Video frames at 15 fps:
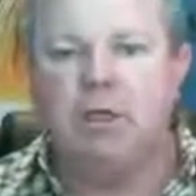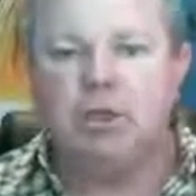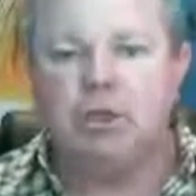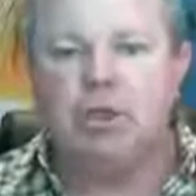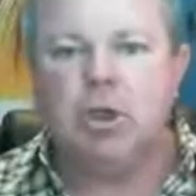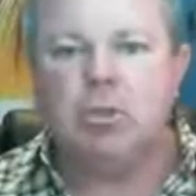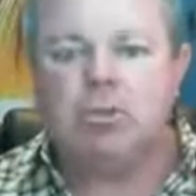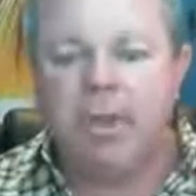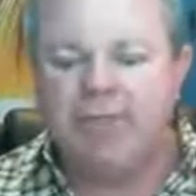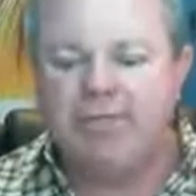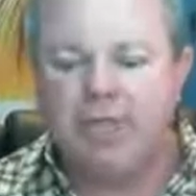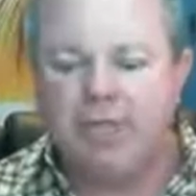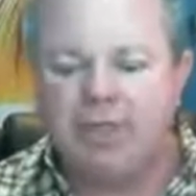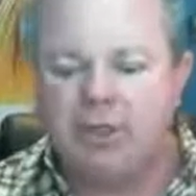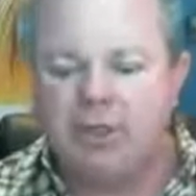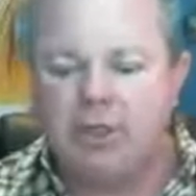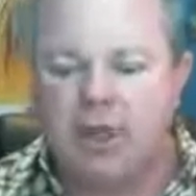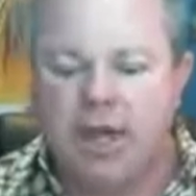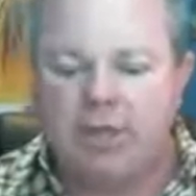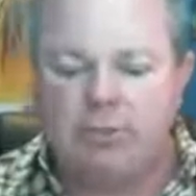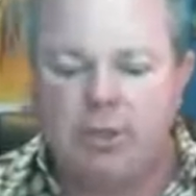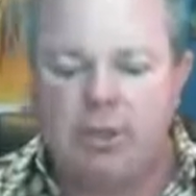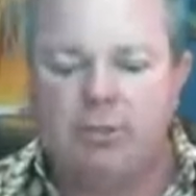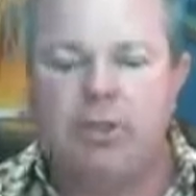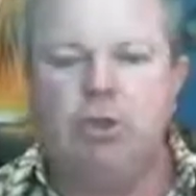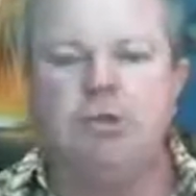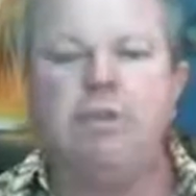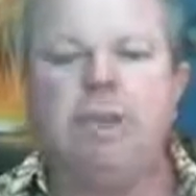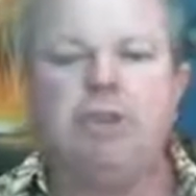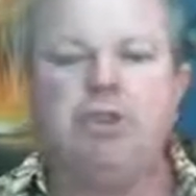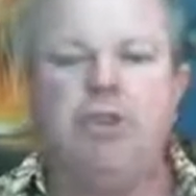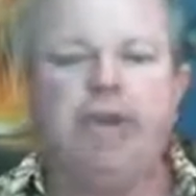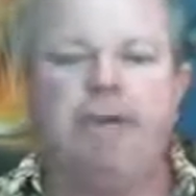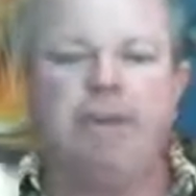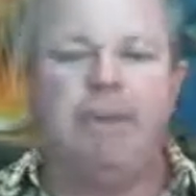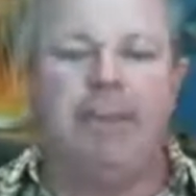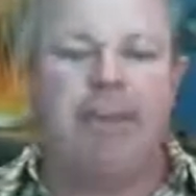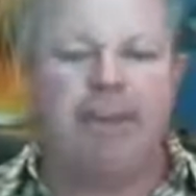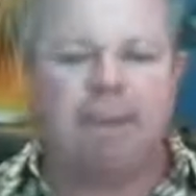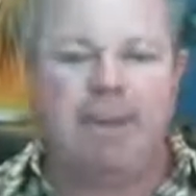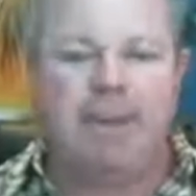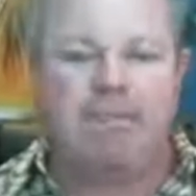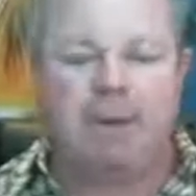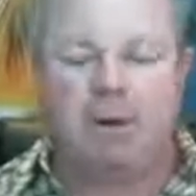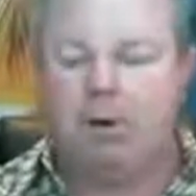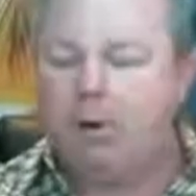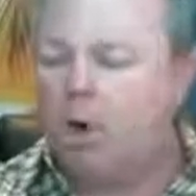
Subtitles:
So main thing that you guys want to do is make sure you have a pad of paper.